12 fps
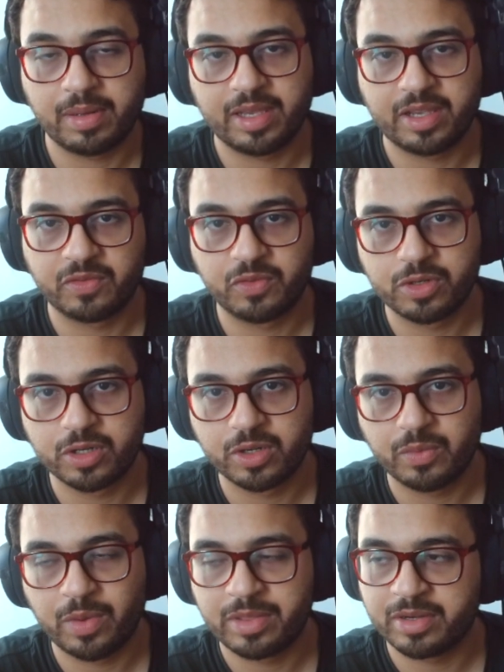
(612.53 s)
played for,
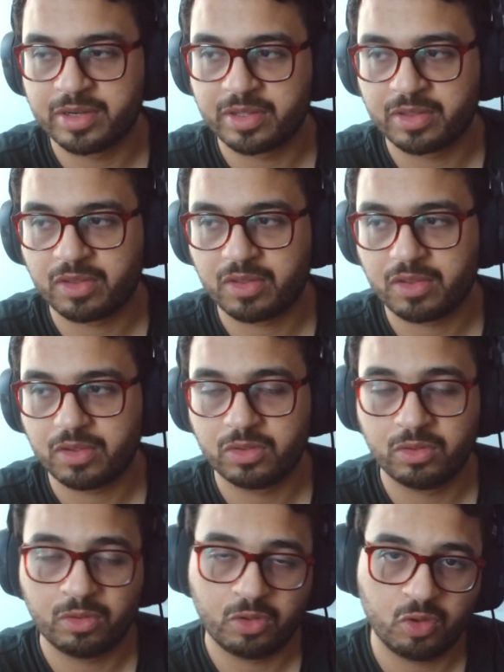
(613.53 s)
whether it's
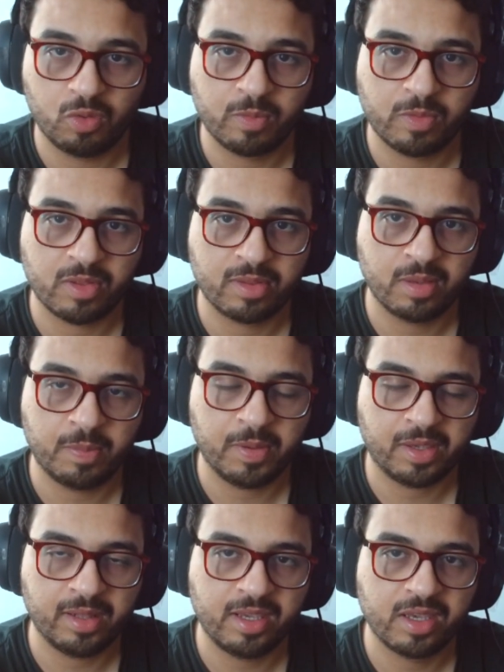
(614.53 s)
2 cubes
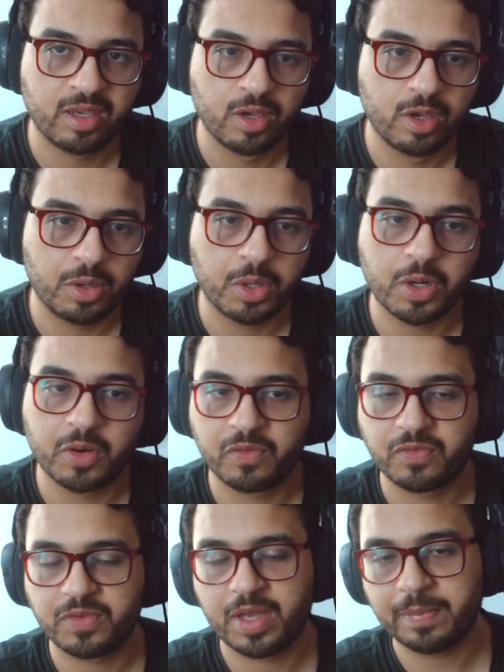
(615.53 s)
typically, or
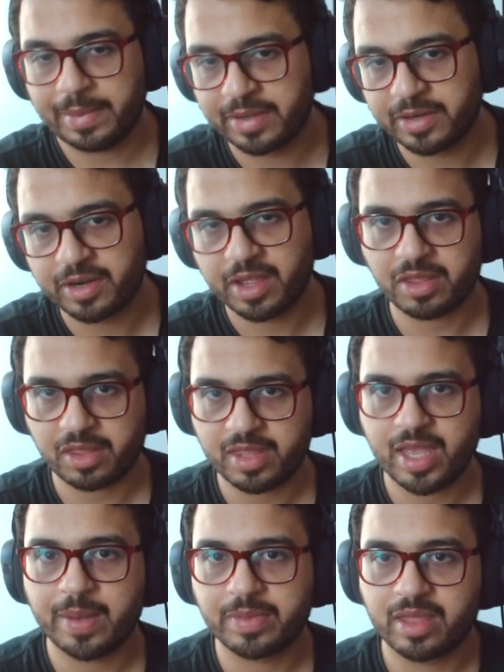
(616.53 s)
if a player has
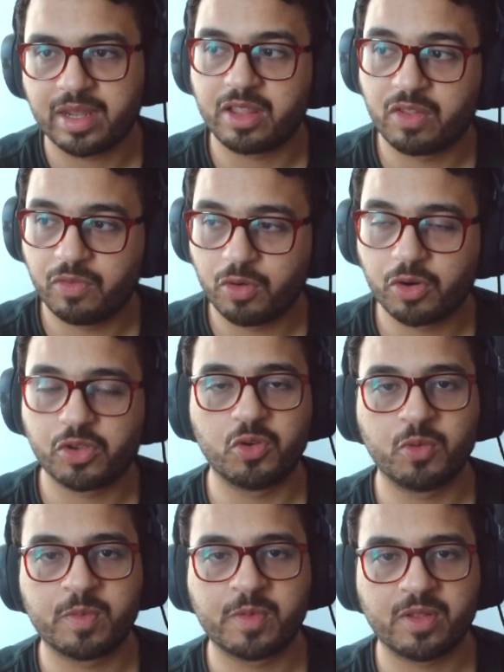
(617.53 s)
snapped, then it's 4
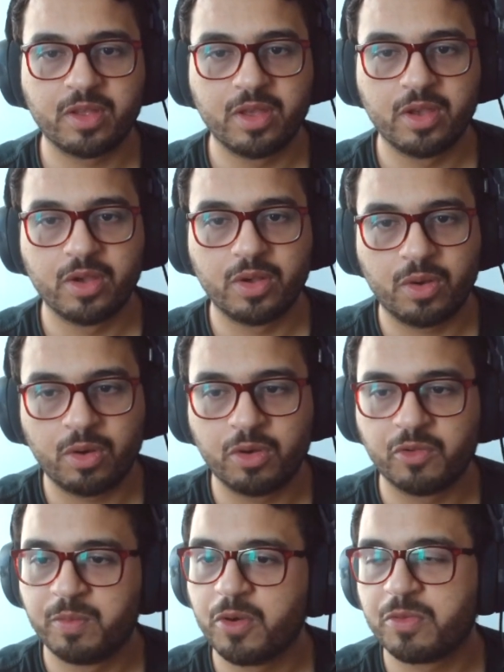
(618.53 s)
cubes,
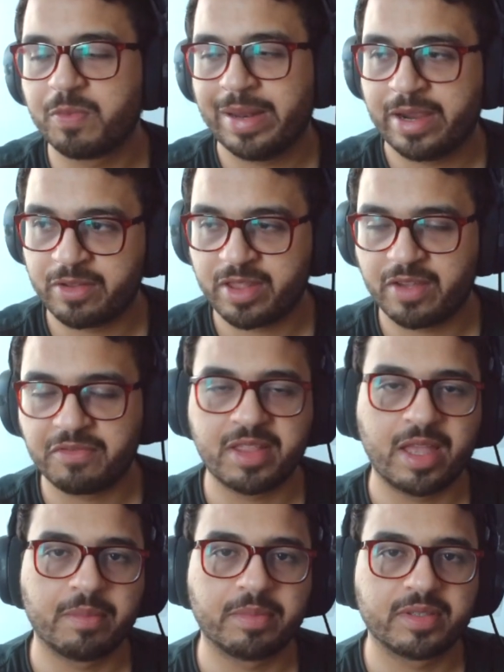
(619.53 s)
or if both players have
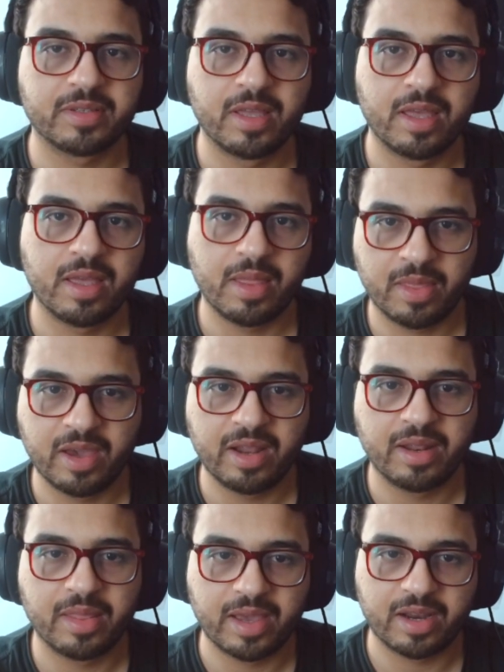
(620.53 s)
snapped,
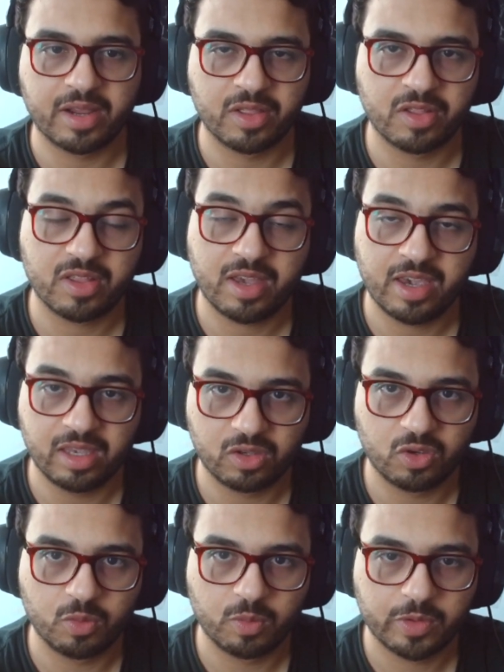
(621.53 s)
then that is
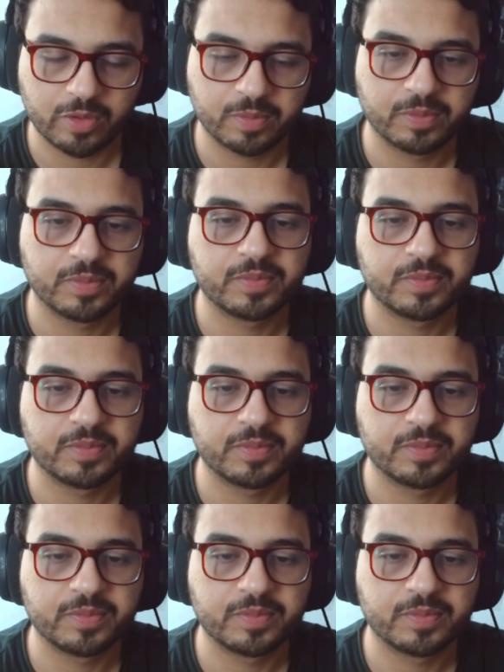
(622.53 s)
8 cubes.